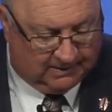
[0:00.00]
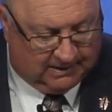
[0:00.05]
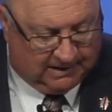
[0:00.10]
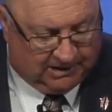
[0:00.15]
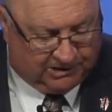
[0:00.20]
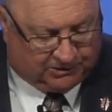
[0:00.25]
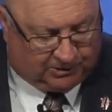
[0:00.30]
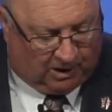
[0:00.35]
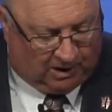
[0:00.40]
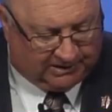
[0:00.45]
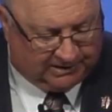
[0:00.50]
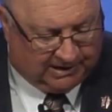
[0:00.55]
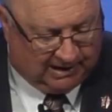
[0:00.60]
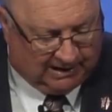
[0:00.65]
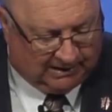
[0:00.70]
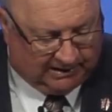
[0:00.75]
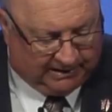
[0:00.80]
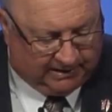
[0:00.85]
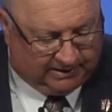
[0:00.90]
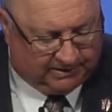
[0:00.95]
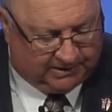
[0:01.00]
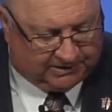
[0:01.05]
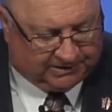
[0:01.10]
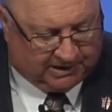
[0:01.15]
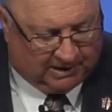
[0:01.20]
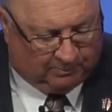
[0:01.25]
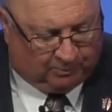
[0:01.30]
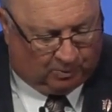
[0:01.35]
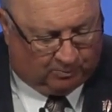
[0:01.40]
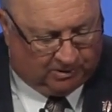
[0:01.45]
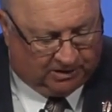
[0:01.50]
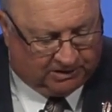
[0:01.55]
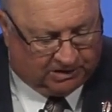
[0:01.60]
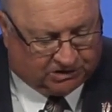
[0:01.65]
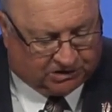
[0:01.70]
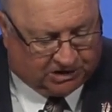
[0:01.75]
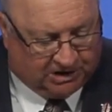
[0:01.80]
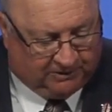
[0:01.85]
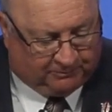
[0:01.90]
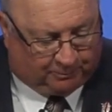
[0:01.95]
He taught daily in the temple, but the
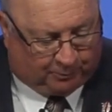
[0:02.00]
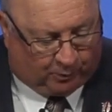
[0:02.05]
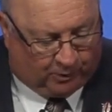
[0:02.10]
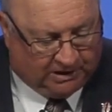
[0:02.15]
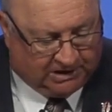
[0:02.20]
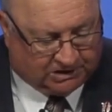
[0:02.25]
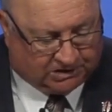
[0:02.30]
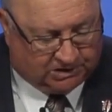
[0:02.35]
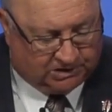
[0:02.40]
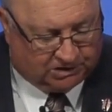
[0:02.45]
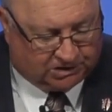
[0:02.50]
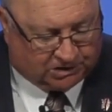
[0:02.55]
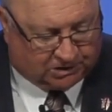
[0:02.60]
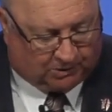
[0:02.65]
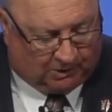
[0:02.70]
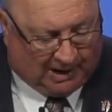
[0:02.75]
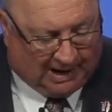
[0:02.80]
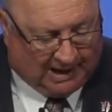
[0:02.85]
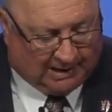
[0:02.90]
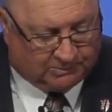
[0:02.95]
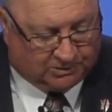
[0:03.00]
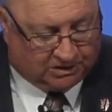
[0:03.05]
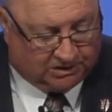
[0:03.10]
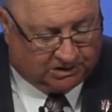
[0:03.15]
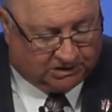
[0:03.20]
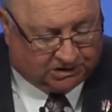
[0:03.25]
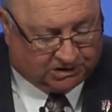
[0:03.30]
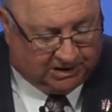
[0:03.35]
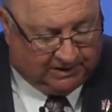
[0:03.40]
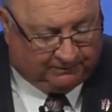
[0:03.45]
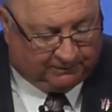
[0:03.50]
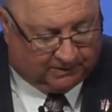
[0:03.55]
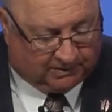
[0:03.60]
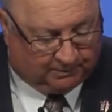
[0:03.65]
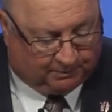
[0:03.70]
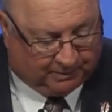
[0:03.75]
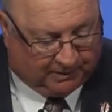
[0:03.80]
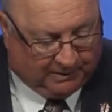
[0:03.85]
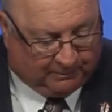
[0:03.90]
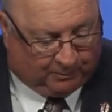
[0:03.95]
chief priests and the scribes and the chief of
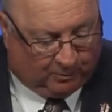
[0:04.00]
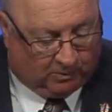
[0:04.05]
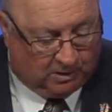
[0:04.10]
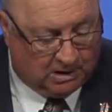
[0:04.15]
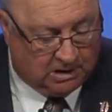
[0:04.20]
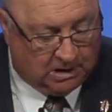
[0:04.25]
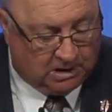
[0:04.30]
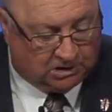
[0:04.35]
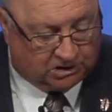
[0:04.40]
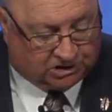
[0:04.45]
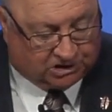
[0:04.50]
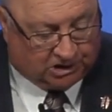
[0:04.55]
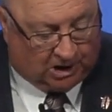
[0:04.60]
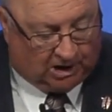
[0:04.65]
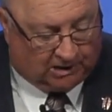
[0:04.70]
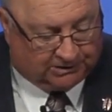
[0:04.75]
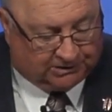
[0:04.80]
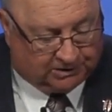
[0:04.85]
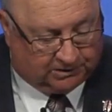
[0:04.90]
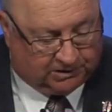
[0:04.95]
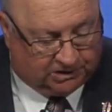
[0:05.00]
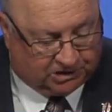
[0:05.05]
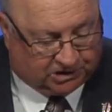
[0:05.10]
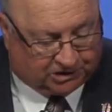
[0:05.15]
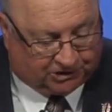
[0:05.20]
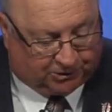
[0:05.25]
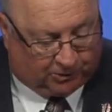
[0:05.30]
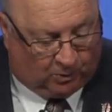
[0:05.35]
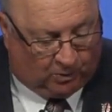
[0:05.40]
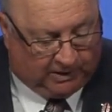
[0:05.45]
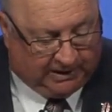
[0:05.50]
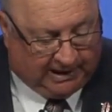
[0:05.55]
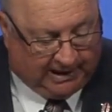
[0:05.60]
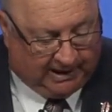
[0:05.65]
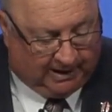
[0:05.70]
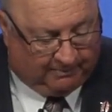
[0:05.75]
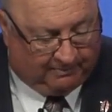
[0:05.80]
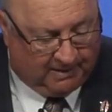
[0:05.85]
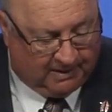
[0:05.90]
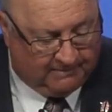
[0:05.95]
the people sought to destroy
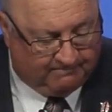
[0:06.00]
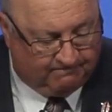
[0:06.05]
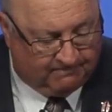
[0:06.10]
him.